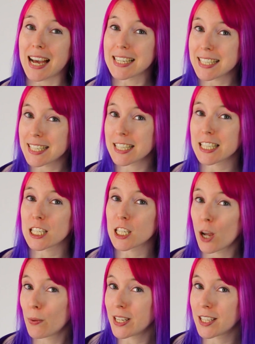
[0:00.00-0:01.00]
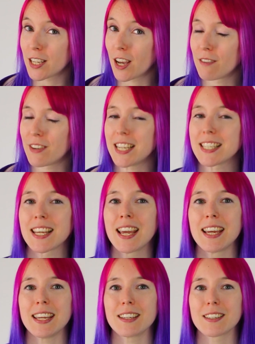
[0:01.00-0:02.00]
as it's the slowest service,
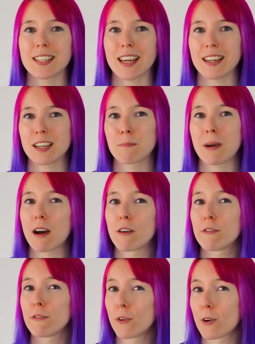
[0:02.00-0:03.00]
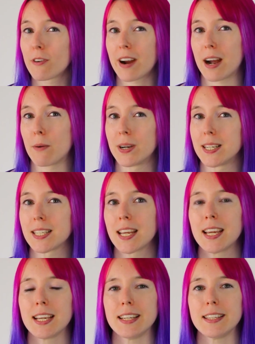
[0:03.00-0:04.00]
it'll take about four hours
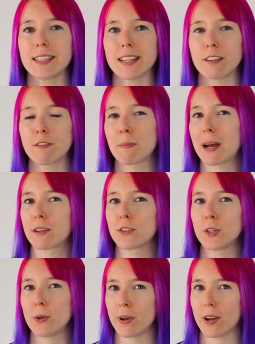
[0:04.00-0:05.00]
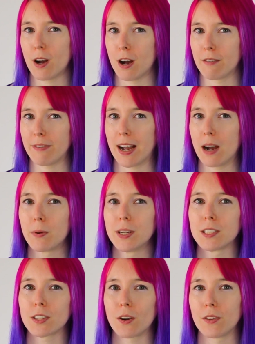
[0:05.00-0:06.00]
instead of about two and a half
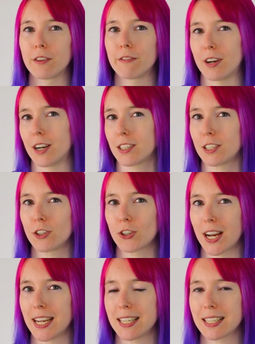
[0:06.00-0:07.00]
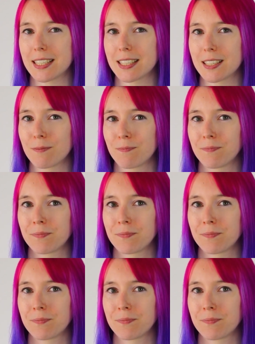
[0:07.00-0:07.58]
hours on the faster trains.